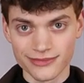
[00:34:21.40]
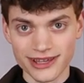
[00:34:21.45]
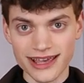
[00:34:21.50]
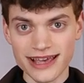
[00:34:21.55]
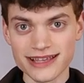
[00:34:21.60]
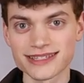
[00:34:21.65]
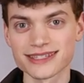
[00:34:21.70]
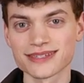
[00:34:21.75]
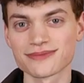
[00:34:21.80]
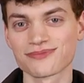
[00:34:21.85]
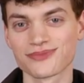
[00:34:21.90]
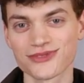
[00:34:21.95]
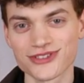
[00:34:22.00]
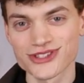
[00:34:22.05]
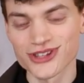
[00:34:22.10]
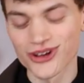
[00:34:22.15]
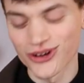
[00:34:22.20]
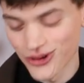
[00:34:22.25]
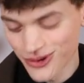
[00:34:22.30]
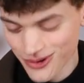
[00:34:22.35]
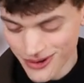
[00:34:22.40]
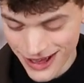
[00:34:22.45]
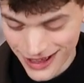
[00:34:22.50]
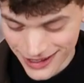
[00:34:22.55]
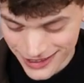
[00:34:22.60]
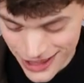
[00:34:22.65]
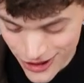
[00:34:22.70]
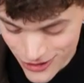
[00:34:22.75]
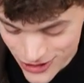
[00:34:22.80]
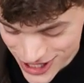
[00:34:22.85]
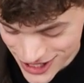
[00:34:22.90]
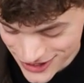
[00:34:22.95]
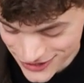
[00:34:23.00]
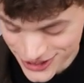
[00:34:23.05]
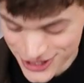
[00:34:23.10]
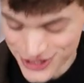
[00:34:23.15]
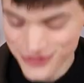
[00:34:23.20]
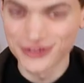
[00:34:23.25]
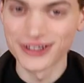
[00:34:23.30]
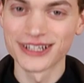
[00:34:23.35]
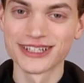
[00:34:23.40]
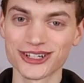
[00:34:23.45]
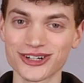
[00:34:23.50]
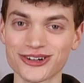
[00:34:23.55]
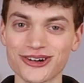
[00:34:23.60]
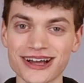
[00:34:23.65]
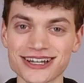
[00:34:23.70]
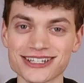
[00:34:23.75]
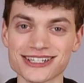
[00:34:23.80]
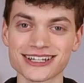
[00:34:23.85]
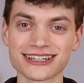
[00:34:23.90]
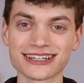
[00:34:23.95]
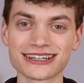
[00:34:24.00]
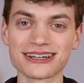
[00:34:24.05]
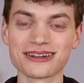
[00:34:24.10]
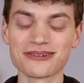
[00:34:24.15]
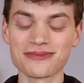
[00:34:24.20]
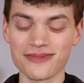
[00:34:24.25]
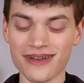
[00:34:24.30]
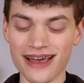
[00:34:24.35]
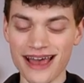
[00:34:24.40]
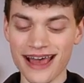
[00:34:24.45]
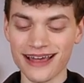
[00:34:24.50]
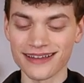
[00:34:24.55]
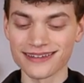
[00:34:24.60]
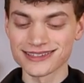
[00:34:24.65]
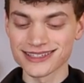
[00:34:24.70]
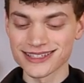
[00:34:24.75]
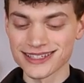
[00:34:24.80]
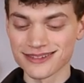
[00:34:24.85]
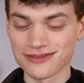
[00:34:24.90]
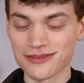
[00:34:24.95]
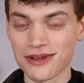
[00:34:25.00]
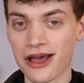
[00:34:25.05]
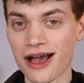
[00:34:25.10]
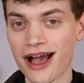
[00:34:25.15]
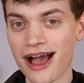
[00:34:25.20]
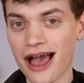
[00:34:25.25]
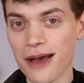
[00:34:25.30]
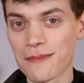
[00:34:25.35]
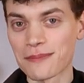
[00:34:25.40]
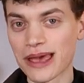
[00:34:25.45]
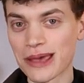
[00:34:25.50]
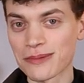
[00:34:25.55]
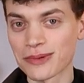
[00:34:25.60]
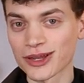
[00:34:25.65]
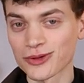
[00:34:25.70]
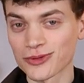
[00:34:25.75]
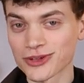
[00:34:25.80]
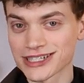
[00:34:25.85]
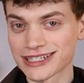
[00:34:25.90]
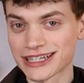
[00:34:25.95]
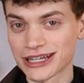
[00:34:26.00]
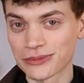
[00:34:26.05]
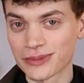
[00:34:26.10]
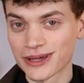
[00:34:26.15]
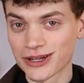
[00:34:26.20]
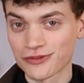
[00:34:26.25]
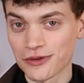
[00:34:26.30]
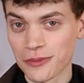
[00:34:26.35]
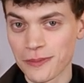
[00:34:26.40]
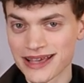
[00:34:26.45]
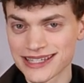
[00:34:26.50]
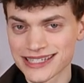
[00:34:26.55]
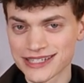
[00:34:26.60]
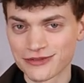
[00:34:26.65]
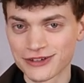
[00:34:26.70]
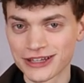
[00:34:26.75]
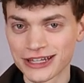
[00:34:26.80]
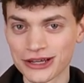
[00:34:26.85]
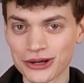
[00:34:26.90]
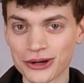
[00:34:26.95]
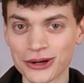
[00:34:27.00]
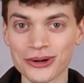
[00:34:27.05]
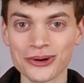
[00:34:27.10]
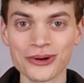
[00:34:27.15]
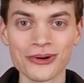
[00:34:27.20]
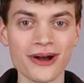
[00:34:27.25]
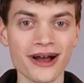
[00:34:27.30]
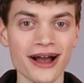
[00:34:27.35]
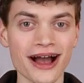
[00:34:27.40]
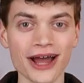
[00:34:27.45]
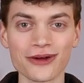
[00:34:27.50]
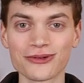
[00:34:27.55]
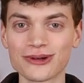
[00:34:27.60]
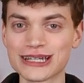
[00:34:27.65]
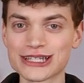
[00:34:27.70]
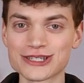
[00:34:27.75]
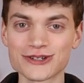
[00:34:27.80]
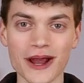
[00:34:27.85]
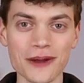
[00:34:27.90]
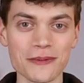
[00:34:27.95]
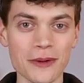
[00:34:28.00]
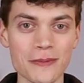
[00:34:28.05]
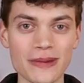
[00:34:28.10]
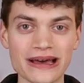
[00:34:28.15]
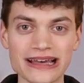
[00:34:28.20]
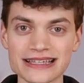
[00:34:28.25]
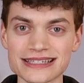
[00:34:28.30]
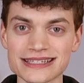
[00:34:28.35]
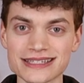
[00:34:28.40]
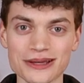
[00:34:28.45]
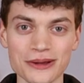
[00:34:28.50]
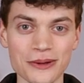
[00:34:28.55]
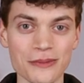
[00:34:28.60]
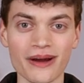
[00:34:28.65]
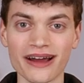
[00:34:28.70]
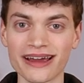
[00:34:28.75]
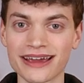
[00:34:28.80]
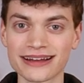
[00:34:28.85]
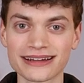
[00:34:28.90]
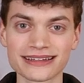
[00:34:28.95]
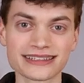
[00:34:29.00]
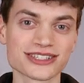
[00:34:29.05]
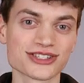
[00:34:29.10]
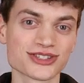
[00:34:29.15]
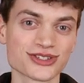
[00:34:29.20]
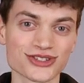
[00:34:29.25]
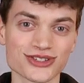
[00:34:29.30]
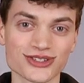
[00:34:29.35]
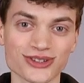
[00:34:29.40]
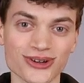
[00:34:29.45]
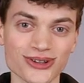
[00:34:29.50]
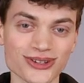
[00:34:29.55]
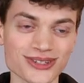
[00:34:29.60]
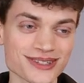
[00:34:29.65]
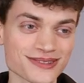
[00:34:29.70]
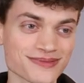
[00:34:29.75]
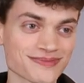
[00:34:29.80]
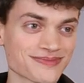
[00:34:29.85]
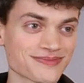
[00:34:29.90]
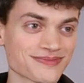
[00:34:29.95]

Yes, so that was it for this video actually and maybe it was a little bit of a messy video. I really tried my best. My English is not